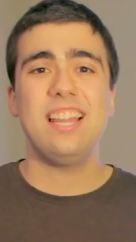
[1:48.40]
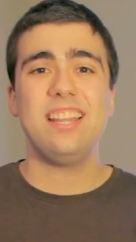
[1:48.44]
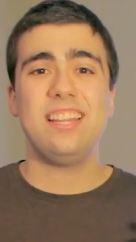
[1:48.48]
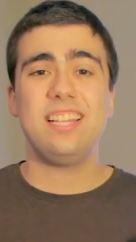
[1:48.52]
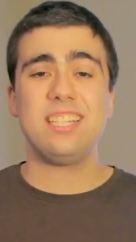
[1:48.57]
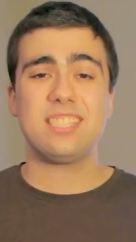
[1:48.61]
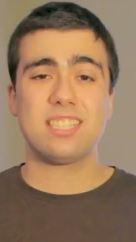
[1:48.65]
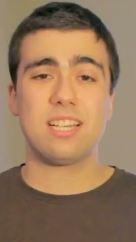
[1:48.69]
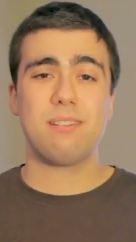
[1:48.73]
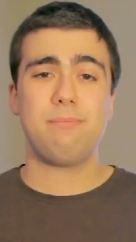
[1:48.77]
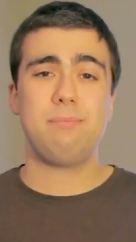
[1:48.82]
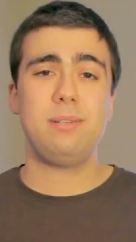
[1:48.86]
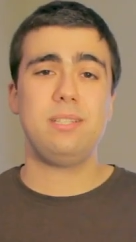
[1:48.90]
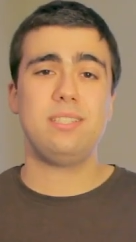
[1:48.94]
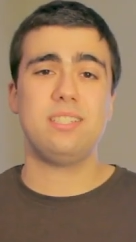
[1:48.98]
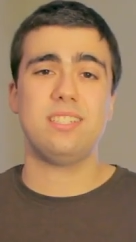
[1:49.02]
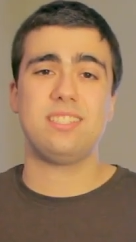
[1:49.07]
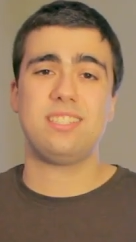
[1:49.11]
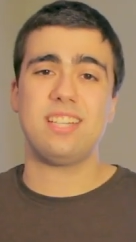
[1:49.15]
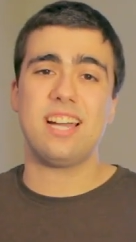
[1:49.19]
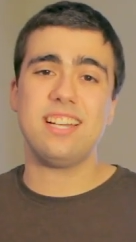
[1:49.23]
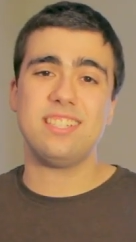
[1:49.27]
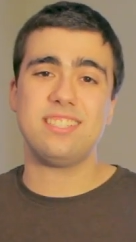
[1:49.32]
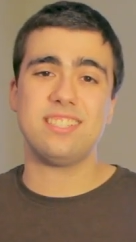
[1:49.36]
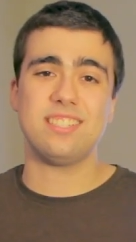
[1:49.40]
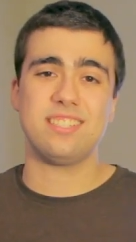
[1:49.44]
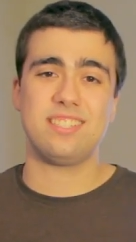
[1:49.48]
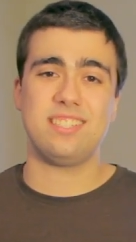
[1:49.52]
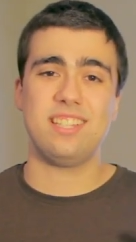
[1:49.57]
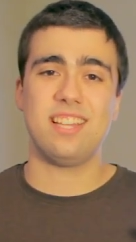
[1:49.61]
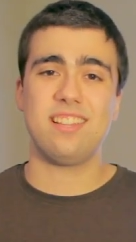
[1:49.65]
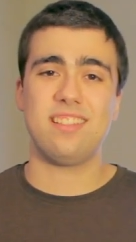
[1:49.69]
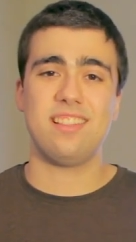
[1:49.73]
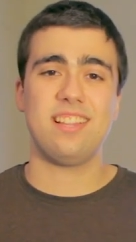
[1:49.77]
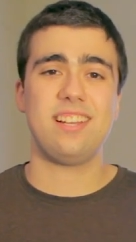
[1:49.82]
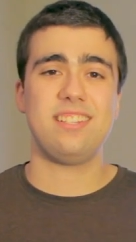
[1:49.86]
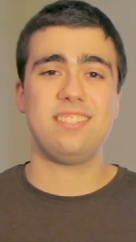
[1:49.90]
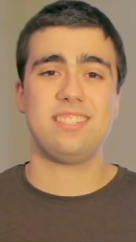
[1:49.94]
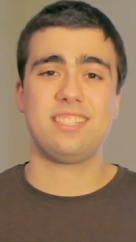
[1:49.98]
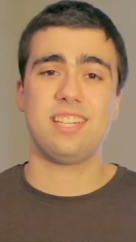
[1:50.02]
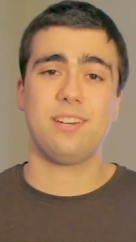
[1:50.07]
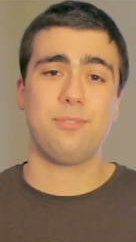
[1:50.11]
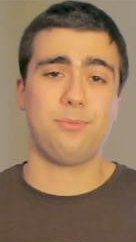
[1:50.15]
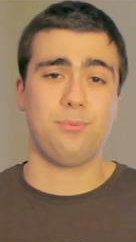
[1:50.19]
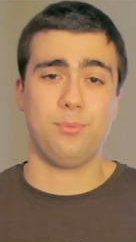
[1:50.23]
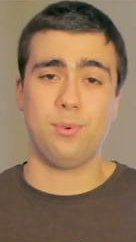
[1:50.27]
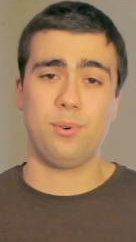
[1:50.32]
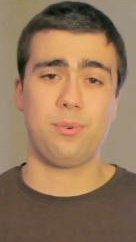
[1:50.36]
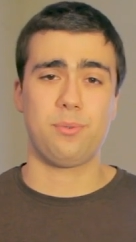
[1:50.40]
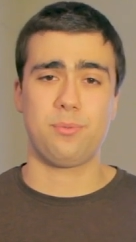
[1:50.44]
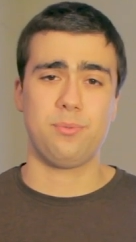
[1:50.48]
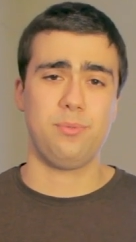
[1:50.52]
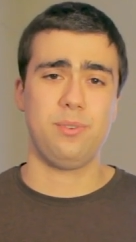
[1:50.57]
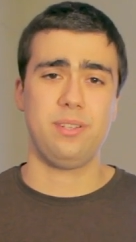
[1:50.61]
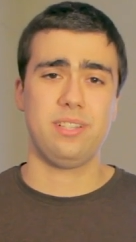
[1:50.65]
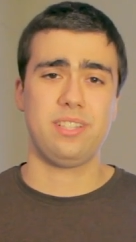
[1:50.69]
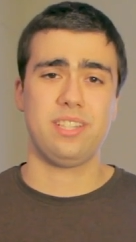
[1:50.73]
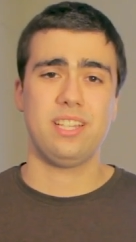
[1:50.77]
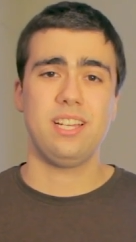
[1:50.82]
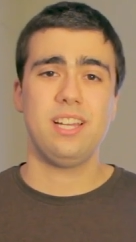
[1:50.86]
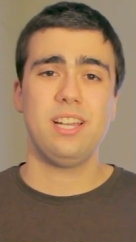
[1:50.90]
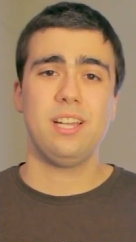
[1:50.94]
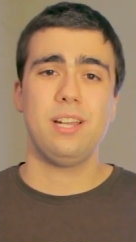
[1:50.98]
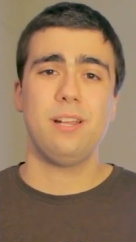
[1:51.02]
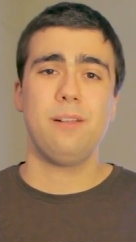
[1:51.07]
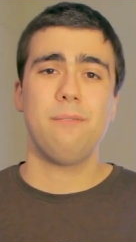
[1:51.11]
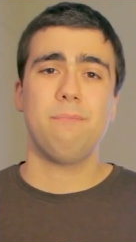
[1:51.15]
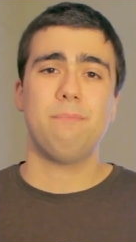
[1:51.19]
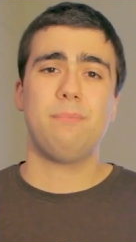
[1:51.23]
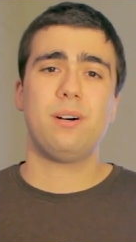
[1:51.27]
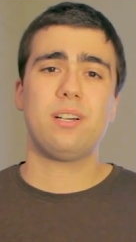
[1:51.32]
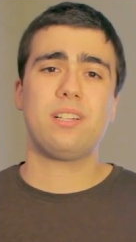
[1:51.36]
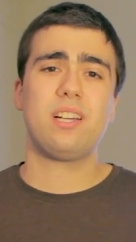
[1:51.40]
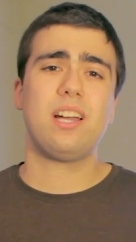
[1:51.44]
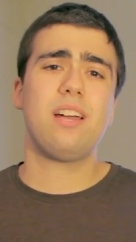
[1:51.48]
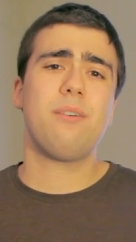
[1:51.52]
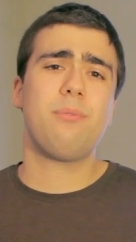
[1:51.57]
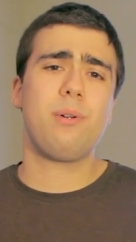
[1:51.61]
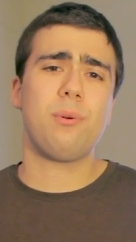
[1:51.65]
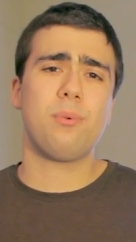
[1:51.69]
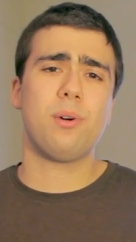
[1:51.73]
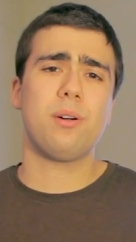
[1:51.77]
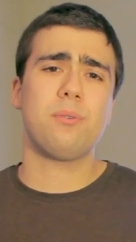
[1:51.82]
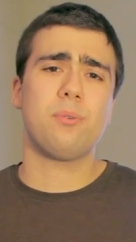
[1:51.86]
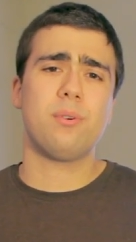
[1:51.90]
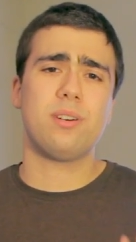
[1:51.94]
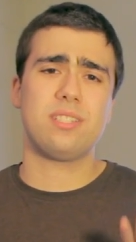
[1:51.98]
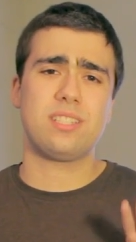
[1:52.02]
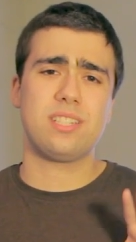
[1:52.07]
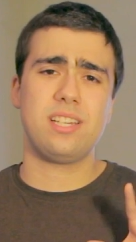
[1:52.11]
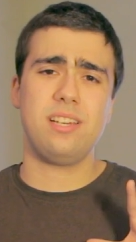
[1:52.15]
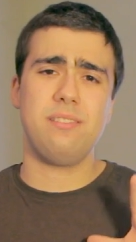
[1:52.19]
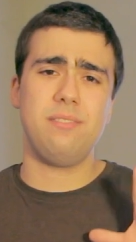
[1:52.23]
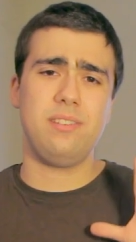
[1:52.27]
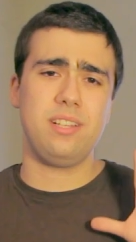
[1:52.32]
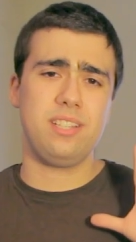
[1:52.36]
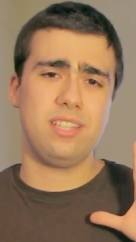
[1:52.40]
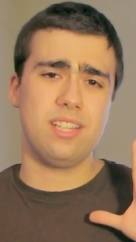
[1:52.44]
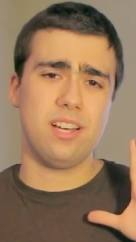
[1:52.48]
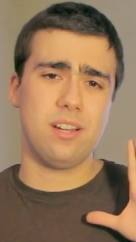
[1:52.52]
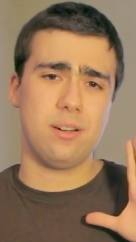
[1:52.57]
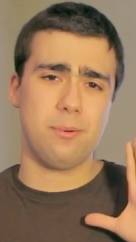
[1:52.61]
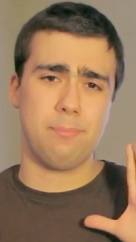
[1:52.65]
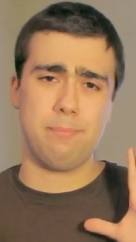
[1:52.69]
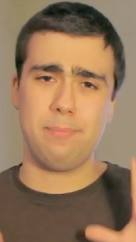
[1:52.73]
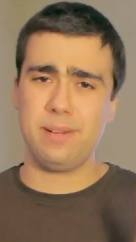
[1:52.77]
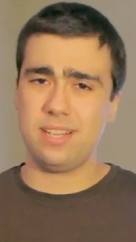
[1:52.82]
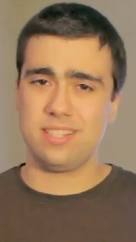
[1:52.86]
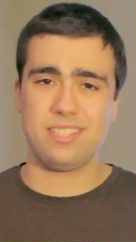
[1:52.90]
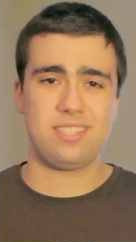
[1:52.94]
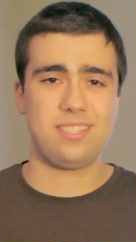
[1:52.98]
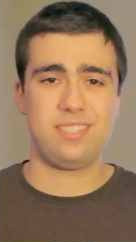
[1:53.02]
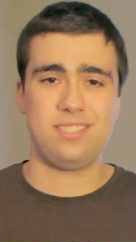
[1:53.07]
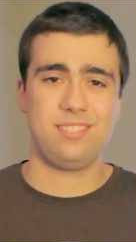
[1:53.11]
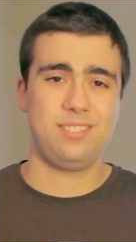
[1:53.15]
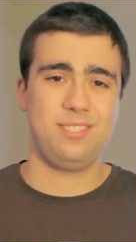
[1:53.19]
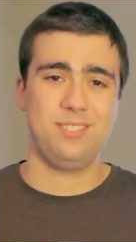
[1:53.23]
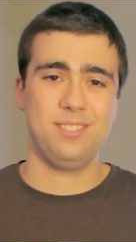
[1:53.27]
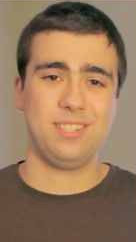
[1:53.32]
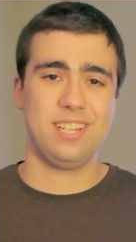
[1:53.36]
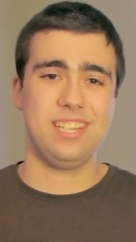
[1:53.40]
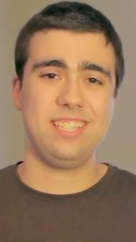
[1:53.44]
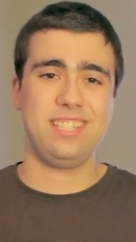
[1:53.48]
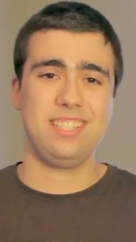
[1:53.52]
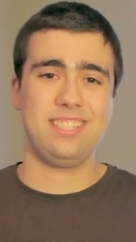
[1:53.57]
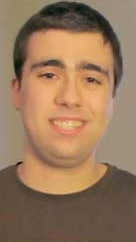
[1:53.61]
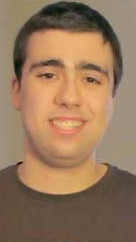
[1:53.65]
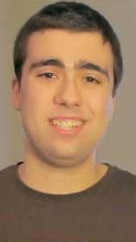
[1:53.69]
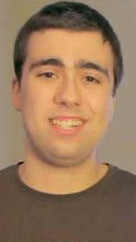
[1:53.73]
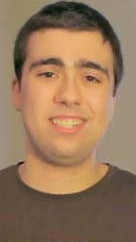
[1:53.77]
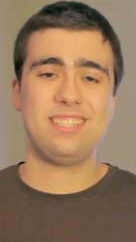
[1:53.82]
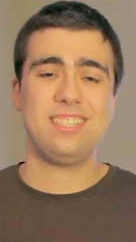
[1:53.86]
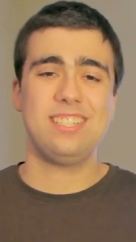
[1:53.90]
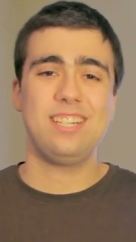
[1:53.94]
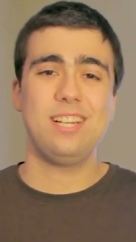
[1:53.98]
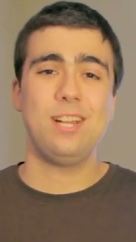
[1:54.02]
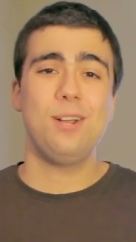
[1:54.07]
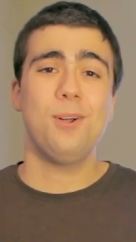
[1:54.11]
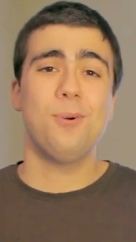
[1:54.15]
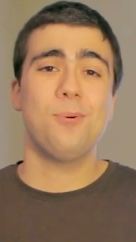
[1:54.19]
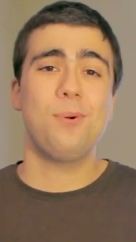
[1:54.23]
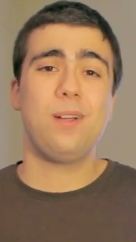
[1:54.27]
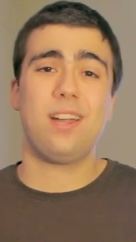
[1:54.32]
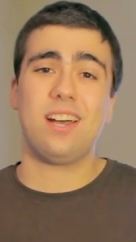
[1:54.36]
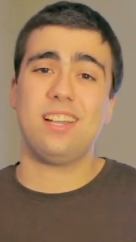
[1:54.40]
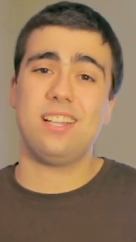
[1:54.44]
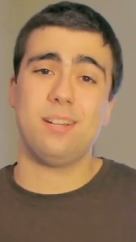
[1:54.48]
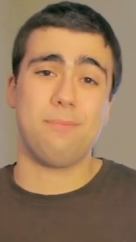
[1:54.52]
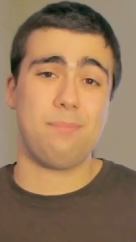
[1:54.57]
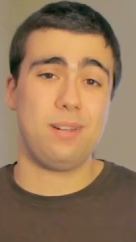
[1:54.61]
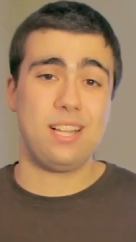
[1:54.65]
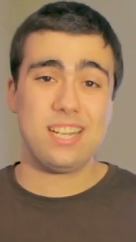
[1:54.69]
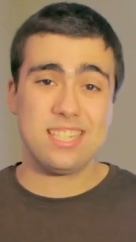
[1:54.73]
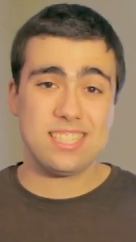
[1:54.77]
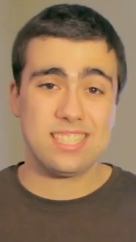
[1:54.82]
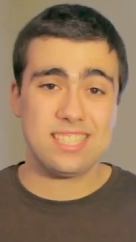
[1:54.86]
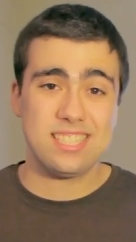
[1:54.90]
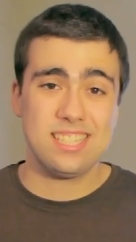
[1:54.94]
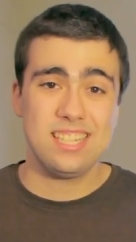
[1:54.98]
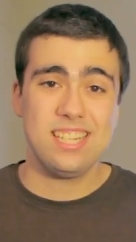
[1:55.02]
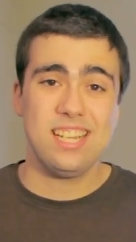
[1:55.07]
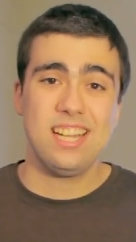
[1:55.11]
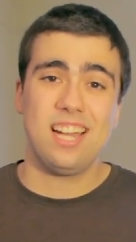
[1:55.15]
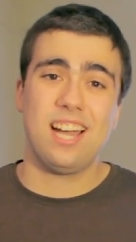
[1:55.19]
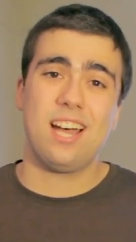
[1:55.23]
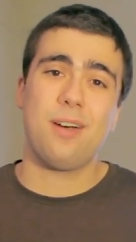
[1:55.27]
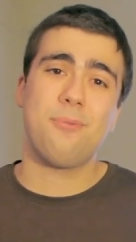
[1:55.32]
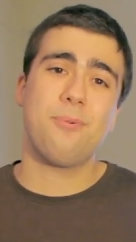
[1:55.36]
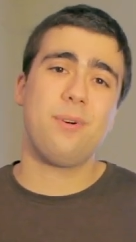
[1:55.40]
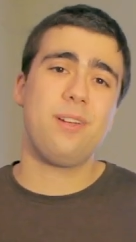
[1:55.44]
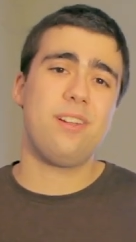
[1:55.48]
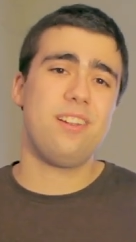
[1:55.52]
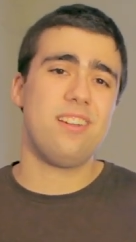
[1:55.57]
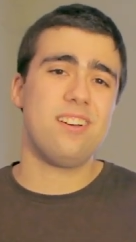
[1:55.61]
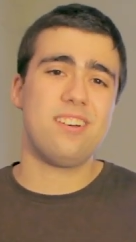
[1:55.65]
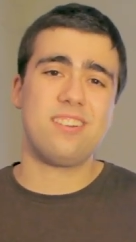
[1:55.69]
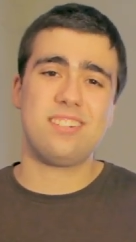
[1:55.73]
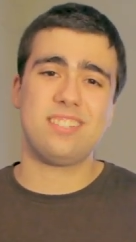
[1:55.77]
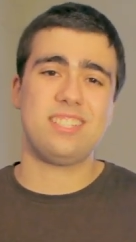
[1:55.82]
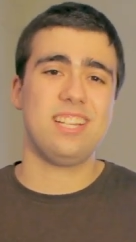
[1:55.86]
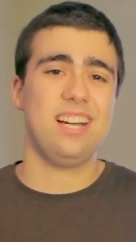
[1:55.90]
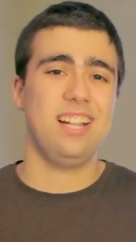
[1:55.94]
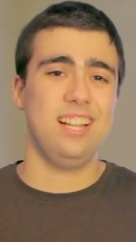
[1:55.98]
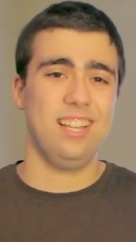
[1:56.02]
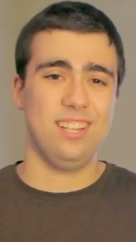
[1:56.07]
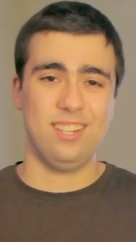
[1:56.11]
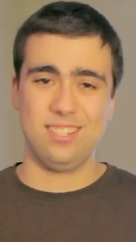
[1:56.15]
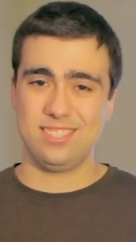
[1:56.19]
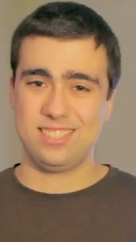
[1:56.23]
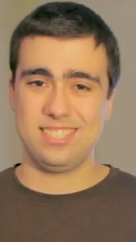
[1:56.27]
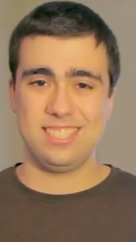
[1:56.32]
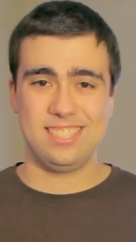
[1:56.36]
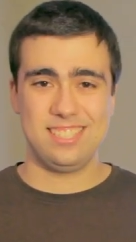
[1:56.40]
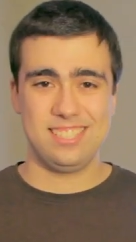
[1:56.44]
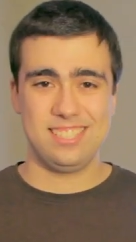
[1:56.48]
These have been the tightest deadlines I've worked with, but everyone was giving their best to get it done, we had a blast, and we learned a lot.